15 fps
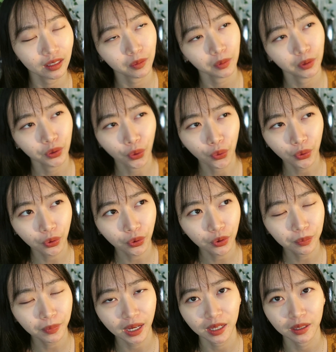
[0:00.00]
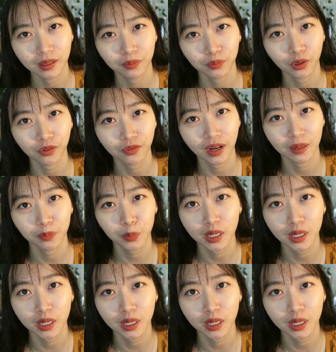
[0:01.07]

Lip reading: kind of logo, my profile